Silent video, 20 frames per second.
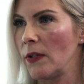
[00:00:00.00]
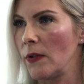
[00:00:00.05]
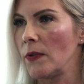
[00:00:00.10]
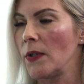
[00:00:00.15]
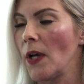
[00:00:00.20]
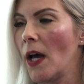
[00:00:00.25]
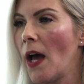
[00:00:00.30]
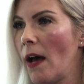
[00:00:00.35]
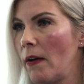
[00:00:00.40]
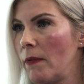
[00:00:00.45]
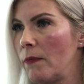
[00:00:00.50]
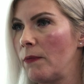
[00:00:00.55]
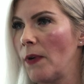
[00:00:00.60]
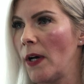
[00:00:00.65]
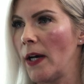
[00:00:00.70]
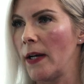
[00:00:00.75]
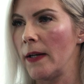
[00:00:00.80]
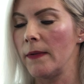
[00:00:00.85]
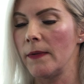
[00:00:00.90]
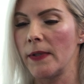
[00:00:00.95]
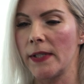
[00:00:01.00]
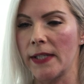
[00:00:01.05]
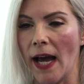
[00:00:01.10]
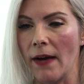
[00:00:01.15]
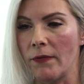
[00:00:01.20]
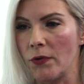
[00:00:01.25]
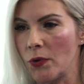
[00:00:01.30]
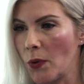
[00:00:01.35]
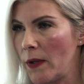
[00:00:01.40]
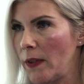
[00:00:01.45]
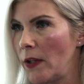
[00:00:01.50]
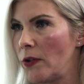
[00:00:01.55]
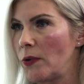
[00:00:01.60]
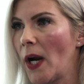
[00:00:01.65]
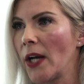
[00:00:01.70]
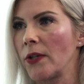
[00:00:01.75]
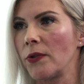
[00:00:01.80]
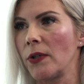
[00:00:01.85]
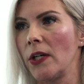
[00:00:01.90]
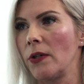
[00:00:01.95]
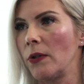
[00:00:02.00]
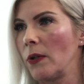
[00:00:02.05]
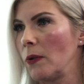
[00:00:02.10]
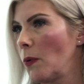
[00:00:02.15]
to have staff join the directorate,